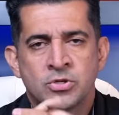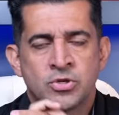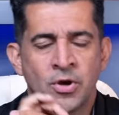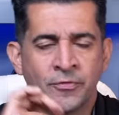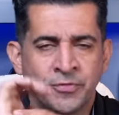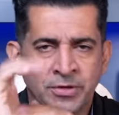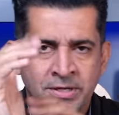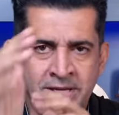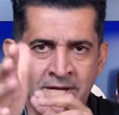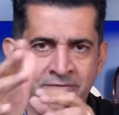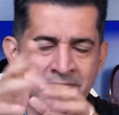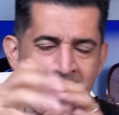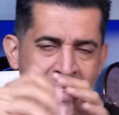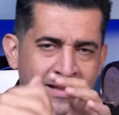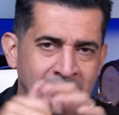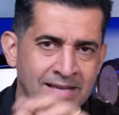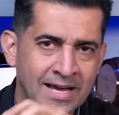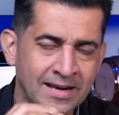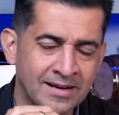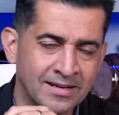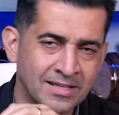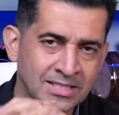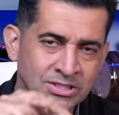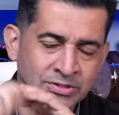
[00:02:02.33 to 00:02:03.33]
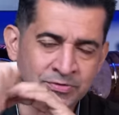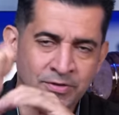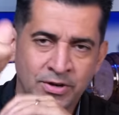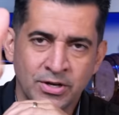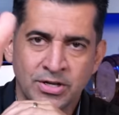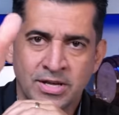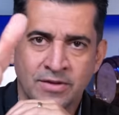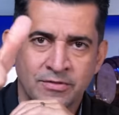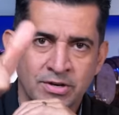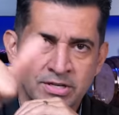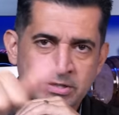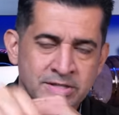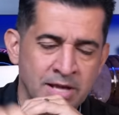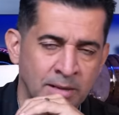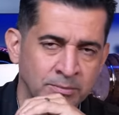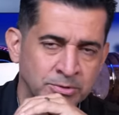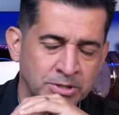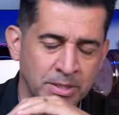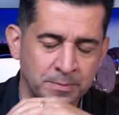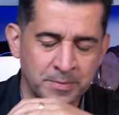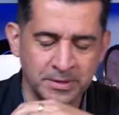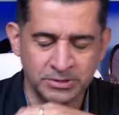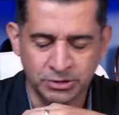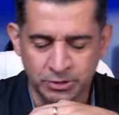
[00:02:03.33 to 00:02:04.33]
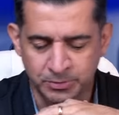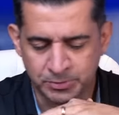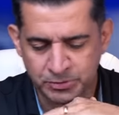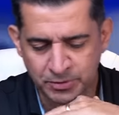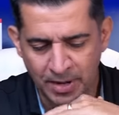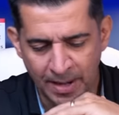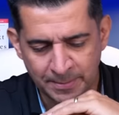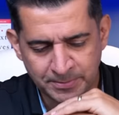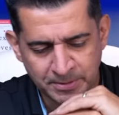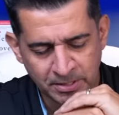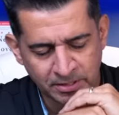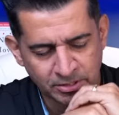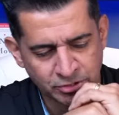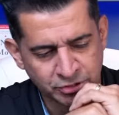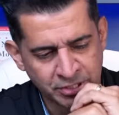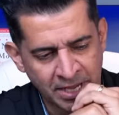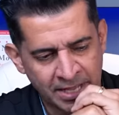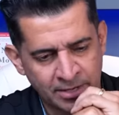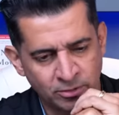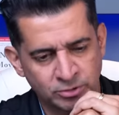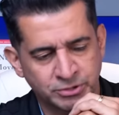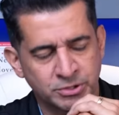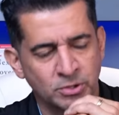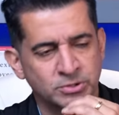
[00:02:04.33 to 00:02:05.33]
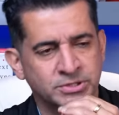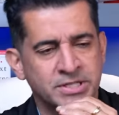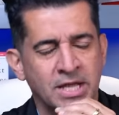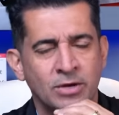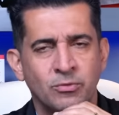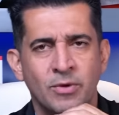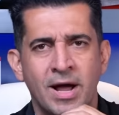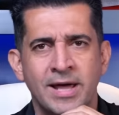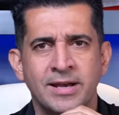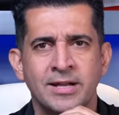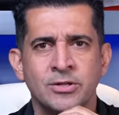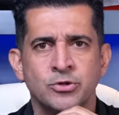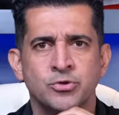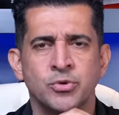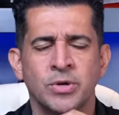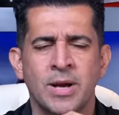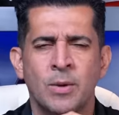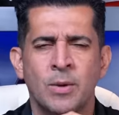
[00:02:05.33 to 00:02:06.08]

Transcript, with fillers: So if you get value out of this video, give it a thumbs up and subscribe to the channel. So let's get right into